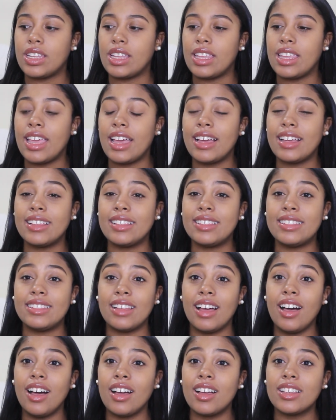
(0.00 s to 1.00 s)
Yeah, it
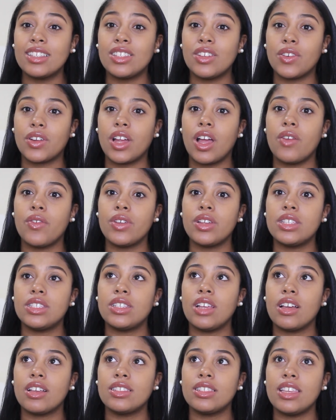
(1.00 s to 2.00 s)
sucks. The recovery
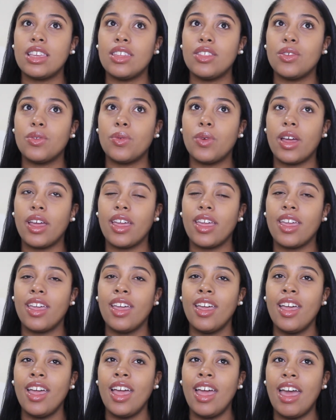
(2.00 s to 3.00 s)
sucks either way,
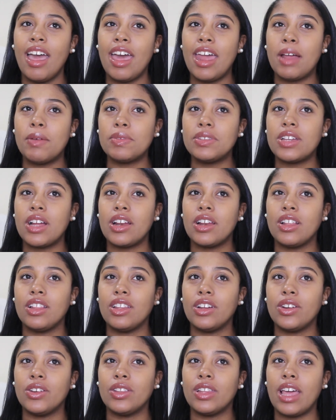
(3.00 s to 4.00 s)
and I'm starting to
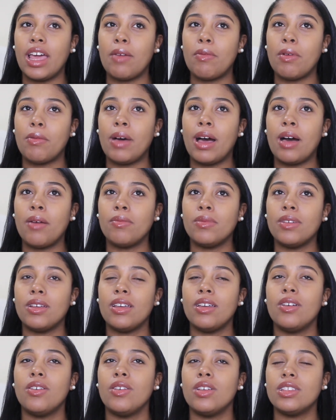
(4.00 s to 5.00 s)
learn that. My mom
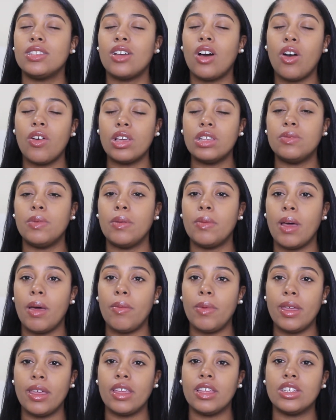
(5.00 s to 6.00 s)
has always been my
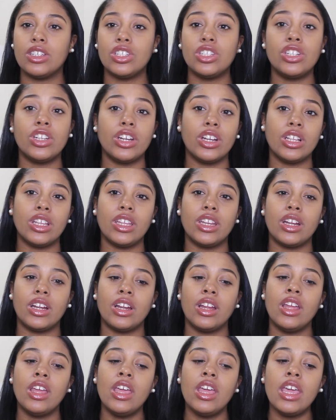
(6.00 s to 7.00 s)
biggest
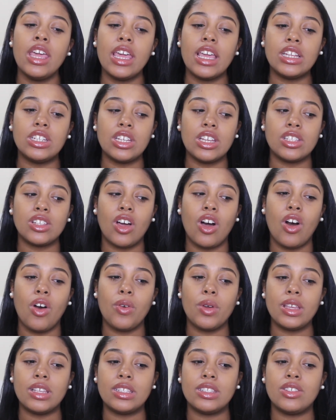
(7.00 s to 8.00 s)
cheerleader, and she has
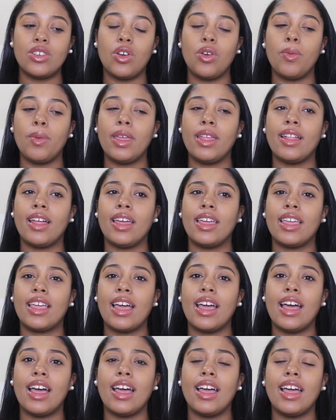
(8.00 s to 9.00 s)
always told me, like,
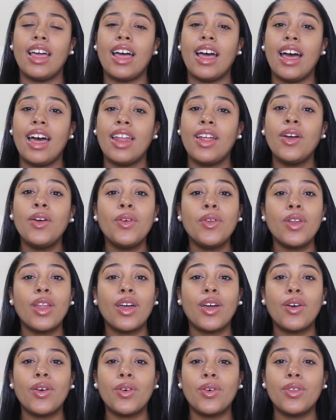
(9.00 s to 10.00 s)
I don't
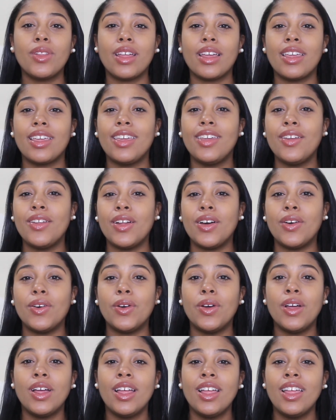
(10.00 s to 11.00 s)
know, like, you
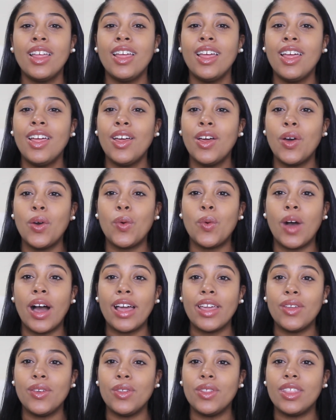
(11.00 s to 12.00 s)
know,
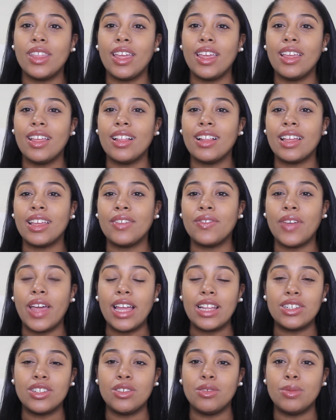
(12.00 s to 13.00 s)
why you think like
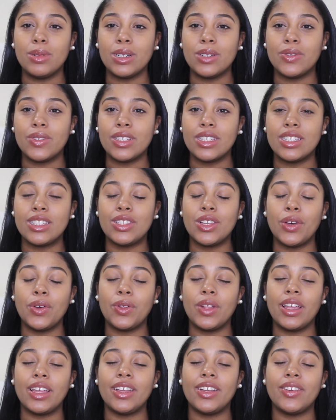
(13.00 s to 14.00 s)
vaginal birth is so
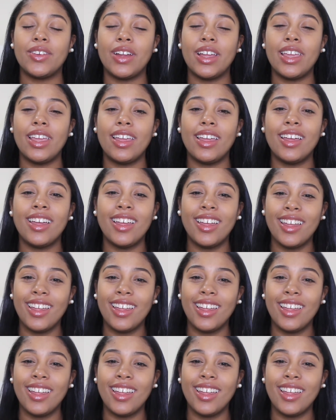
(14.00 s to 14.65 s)
like great